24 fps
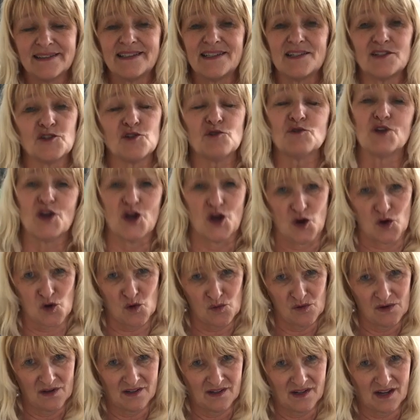did you know
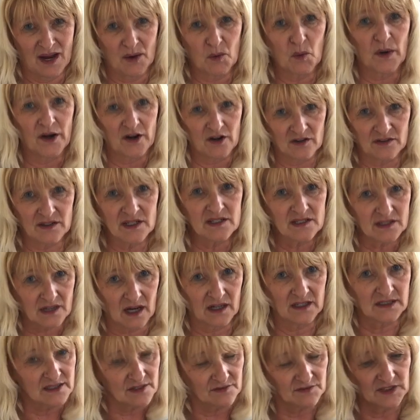I wear these
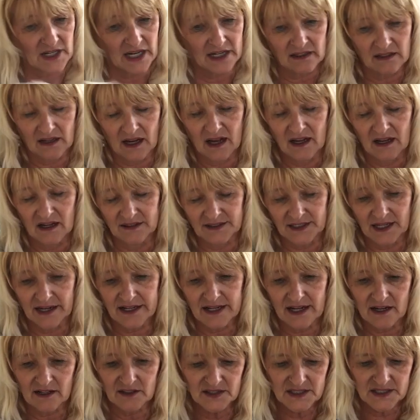kinds of night, uh,
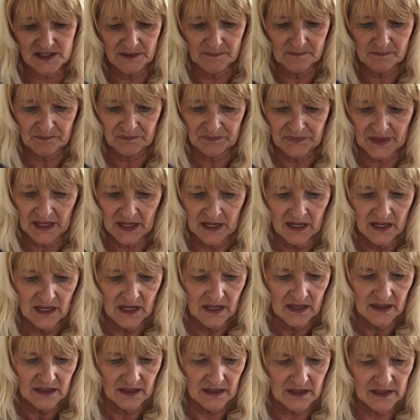nightgowns?
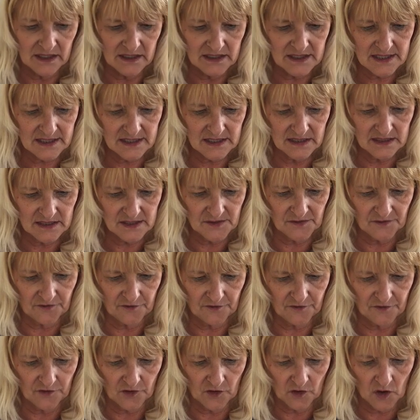This is
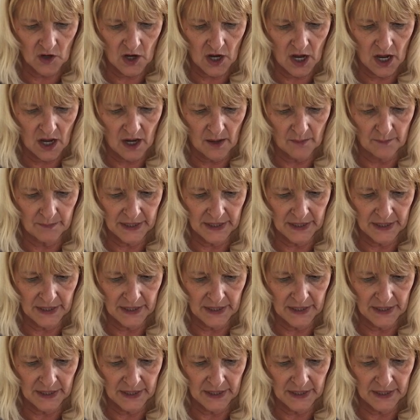from